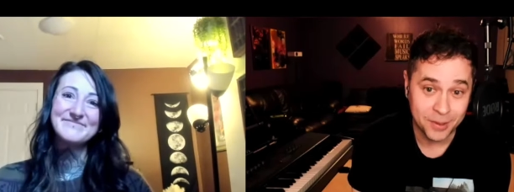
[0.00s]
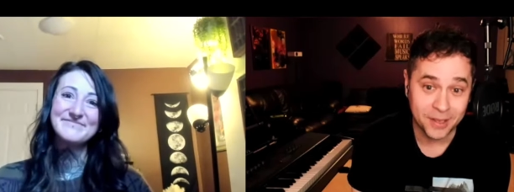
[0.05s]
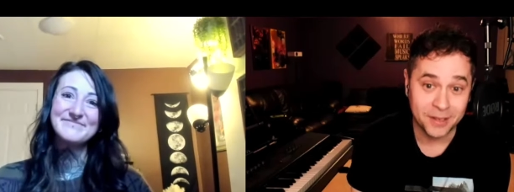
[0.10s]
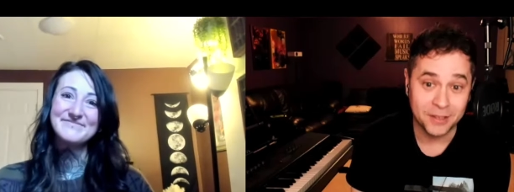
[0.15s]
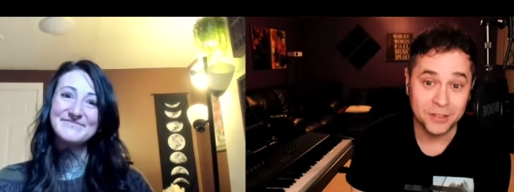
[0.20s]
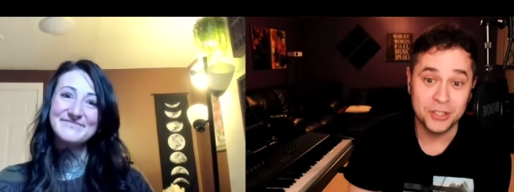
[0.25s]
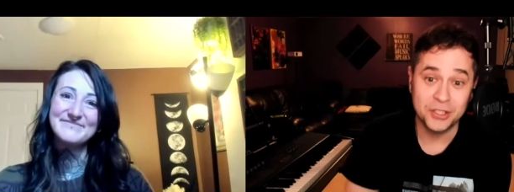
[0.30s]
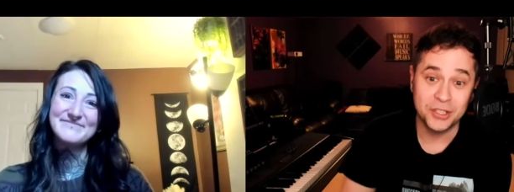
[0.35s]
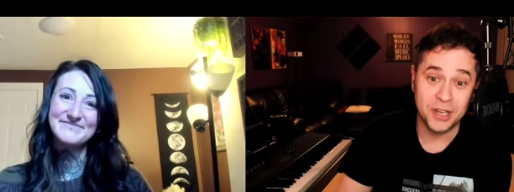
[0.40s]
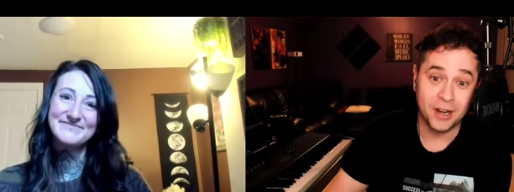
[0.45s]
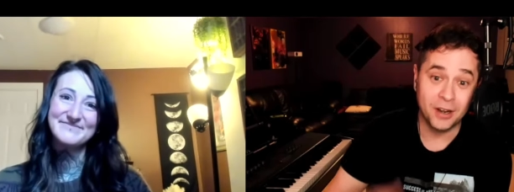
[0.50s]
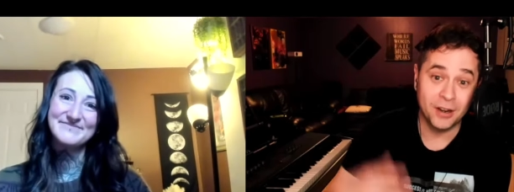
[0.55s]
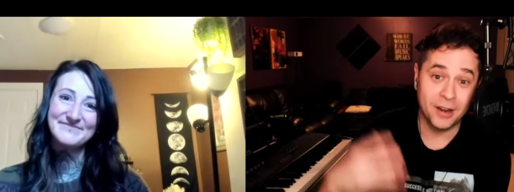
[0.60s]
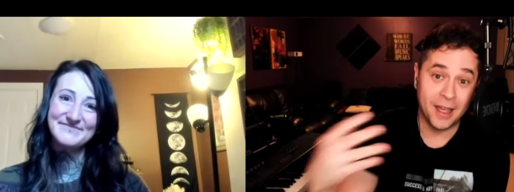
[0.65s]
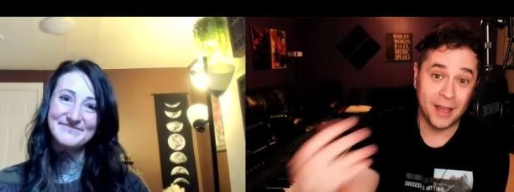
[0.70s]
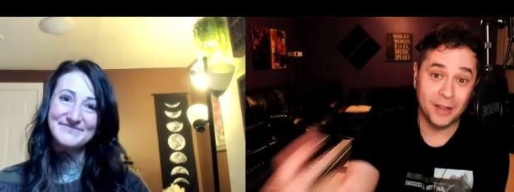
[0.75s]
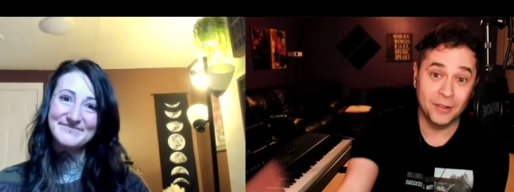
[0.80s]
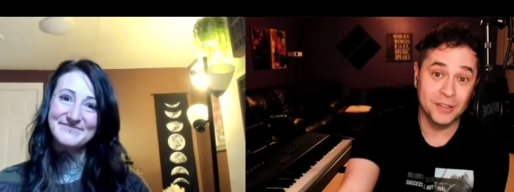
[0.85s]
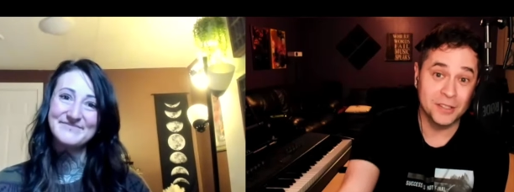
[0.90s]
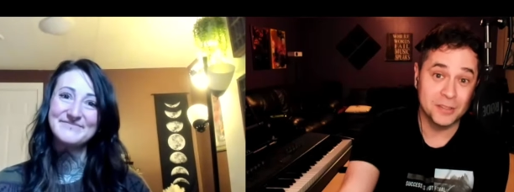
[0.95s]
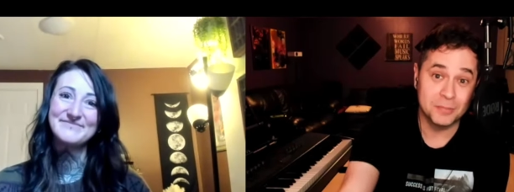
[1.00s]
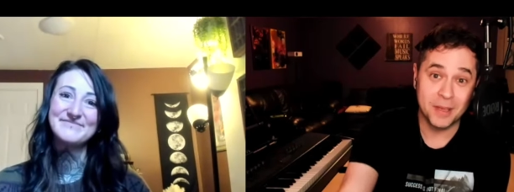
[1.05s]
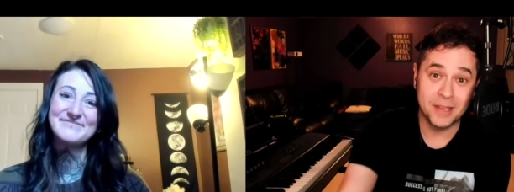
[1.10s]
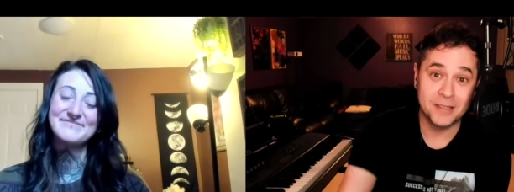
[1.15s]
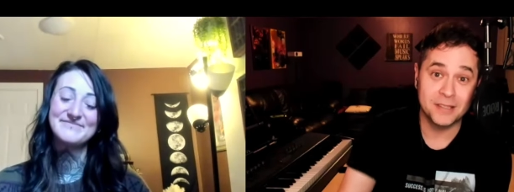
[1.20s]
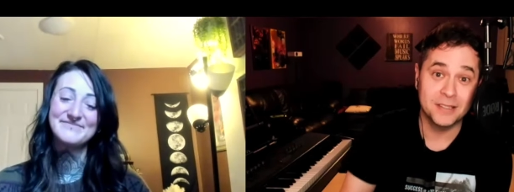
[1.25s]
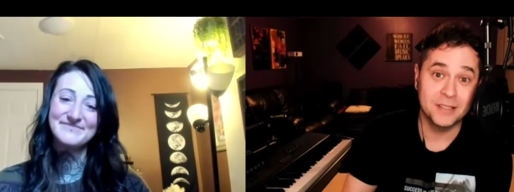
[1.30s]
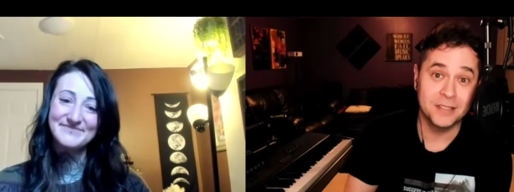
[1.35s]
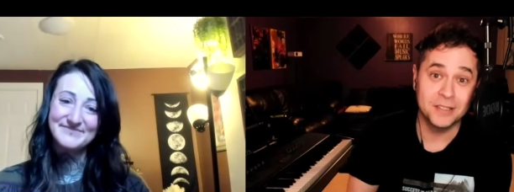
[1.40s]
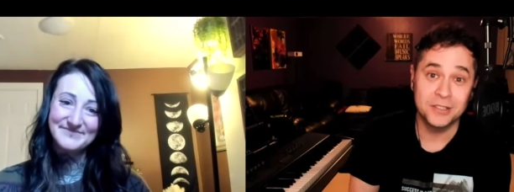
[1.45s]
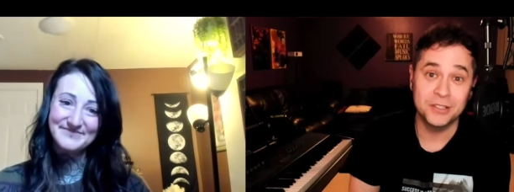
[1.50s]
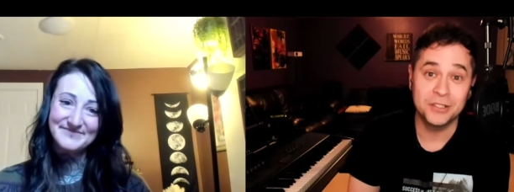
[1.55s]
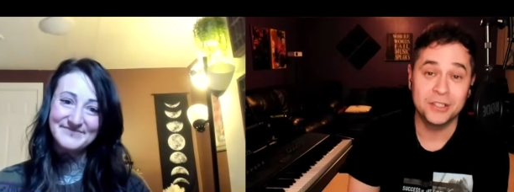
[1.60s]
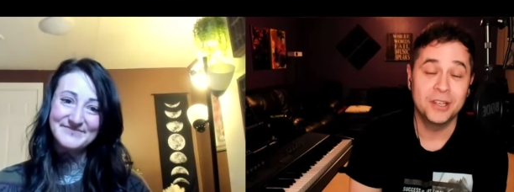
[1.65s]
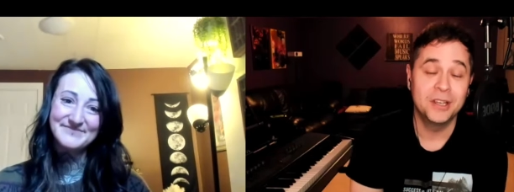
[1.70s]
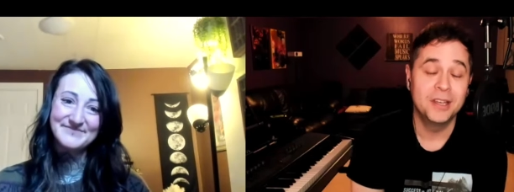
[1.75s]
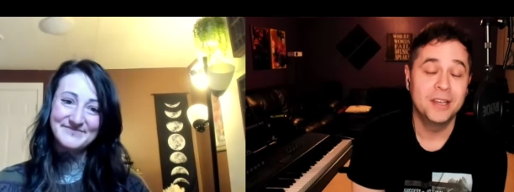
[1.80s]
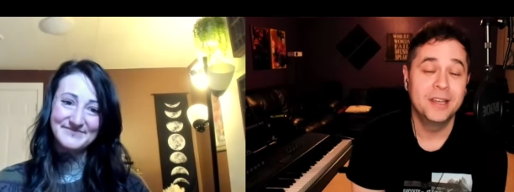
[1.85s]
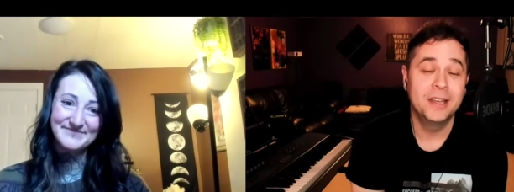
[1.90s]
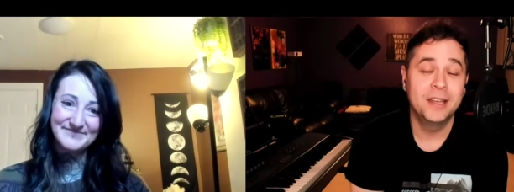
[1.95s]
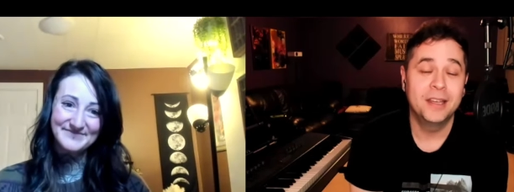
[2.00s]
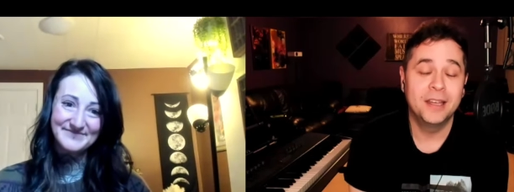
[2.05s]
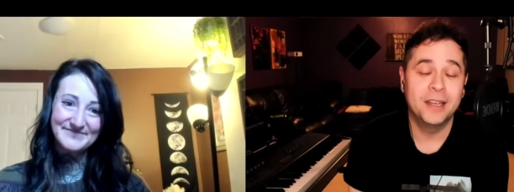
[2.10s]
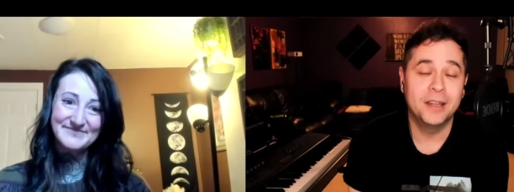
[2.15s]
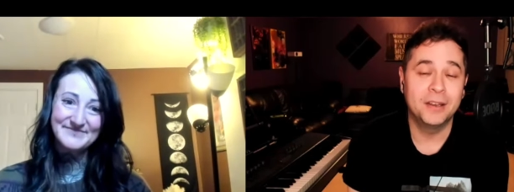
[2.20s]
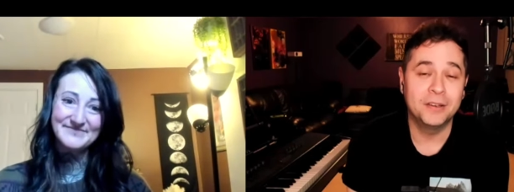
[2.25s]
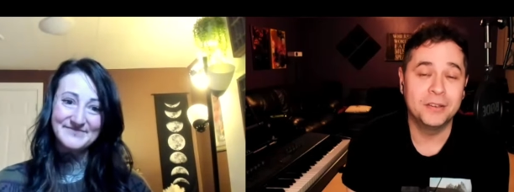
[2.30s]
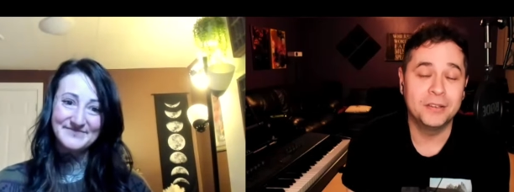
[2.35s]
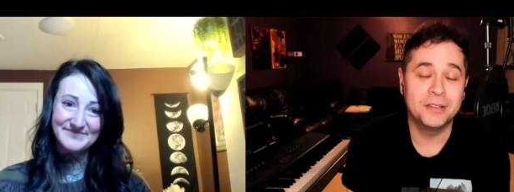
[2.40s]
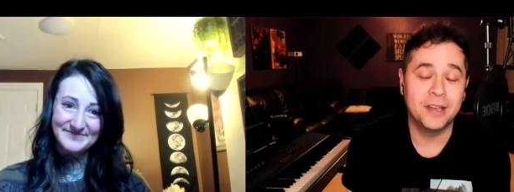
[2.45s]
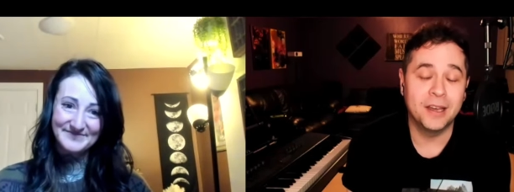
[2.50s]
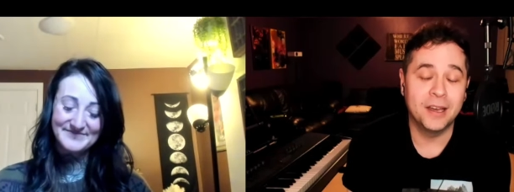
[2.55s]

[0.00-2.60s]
Speaker 1: and share Ella's message. And